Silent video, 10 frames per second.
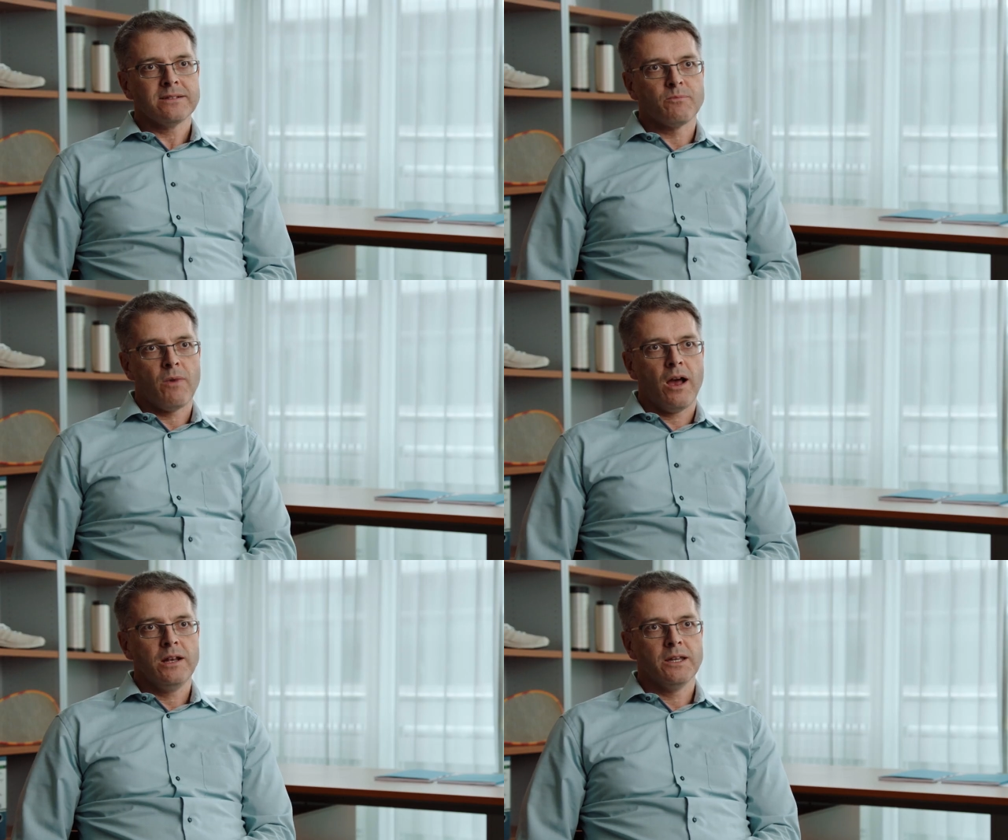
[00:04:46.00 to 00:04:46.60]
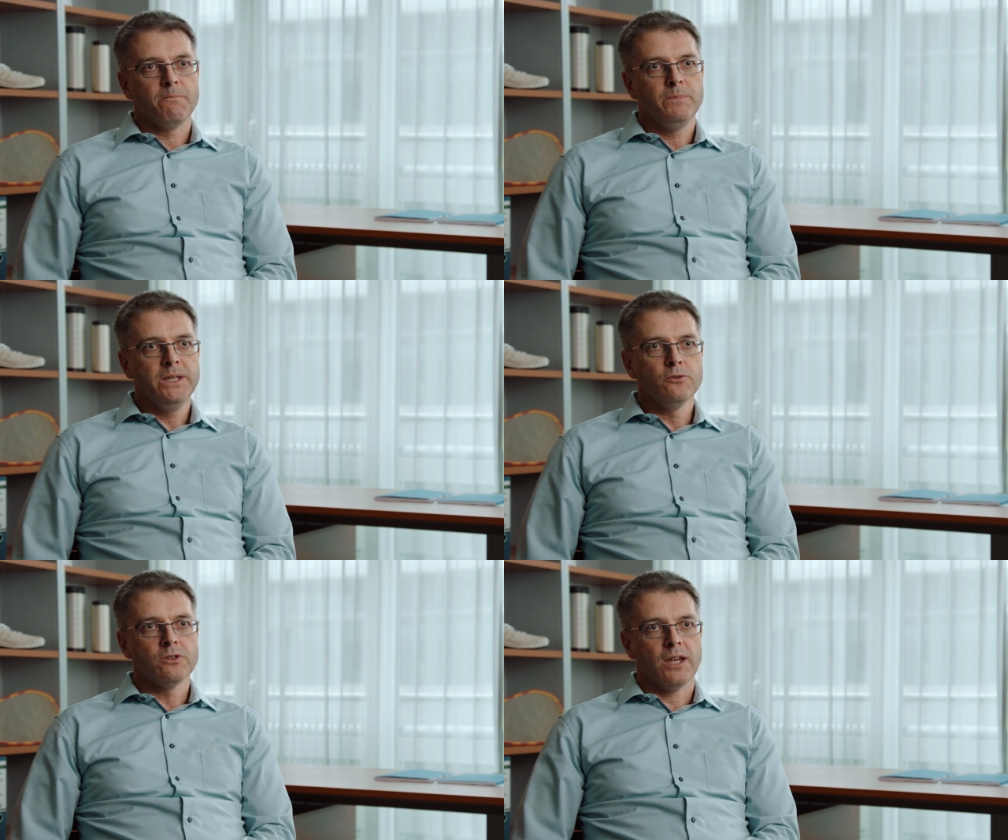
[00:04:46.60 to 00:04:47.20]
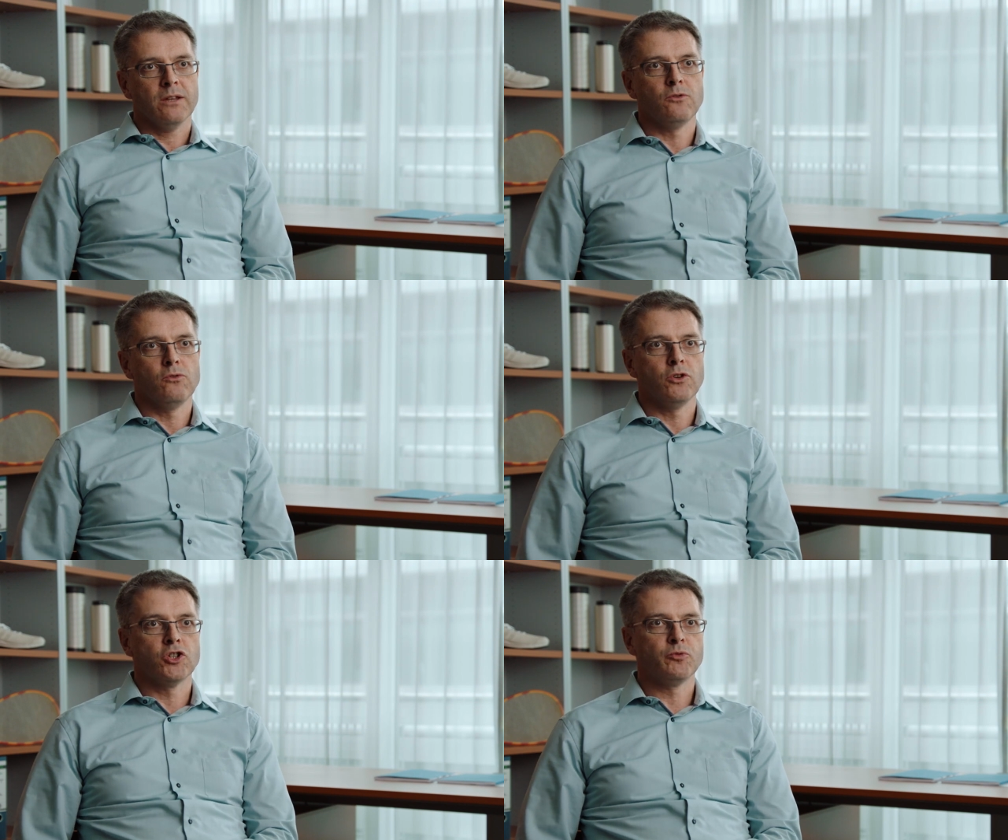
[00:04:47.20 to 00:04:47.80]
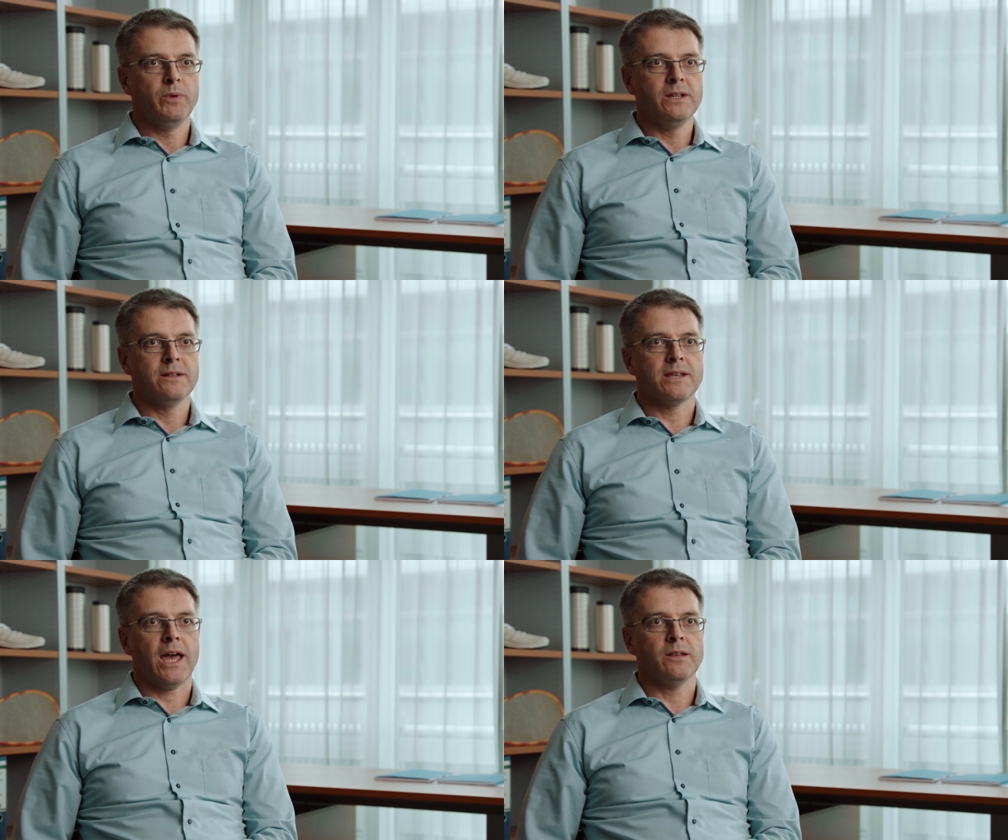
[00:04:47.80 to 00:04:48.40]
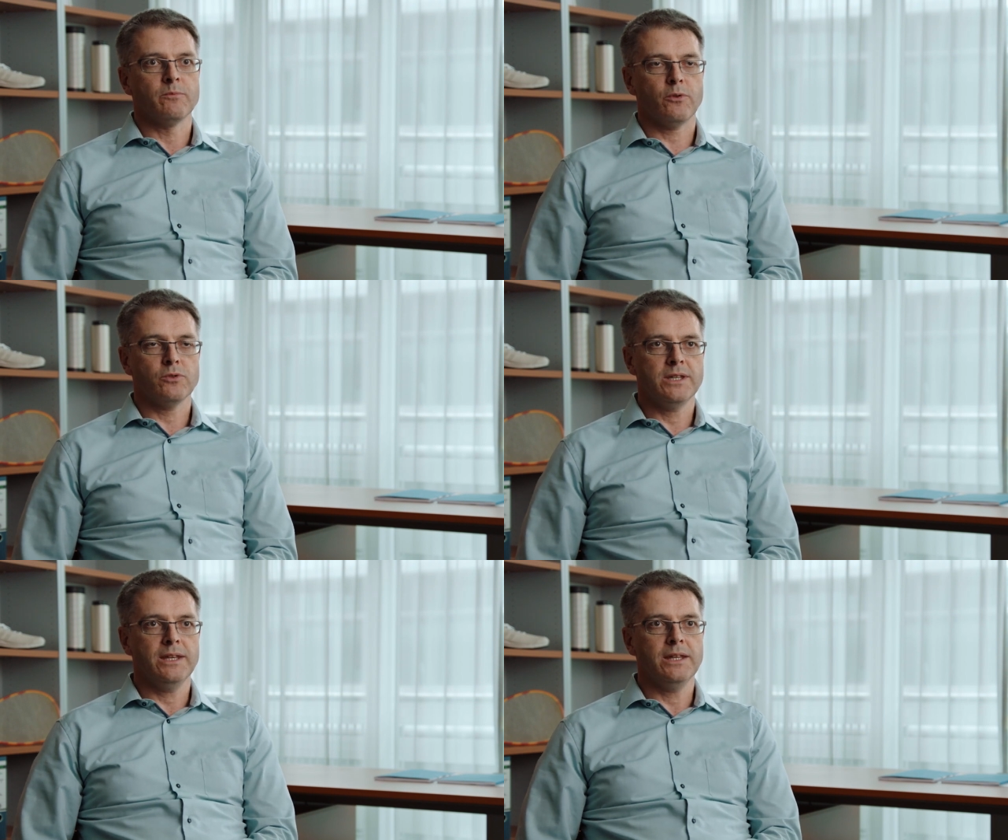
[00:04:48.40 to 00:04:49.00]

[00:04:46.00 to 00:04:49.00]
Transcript: step, using biotechnology to mass-produce